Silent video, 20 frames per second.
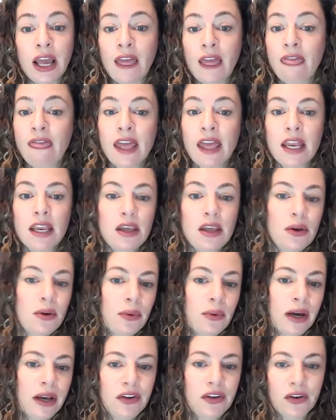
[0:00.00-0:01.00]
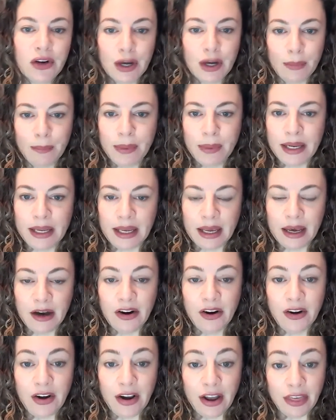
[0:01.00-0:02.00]
then you and your company
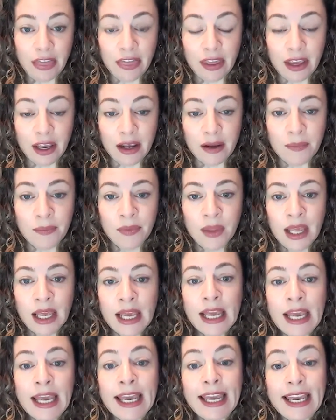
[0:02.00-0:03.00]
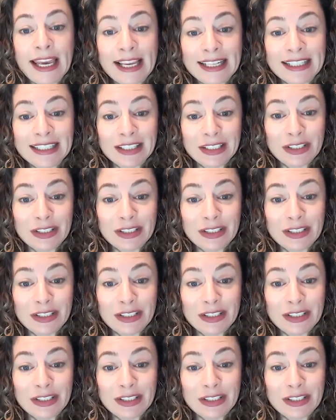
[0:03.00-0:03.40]
are nothing. And the